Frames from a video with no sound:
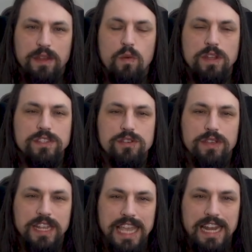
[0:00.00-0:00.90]
once you
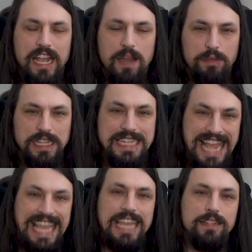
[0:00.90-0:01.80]
can get a couple of
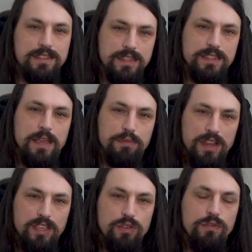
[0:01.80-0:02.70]
decades to
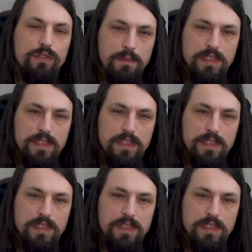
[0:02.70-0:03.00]
separate you from the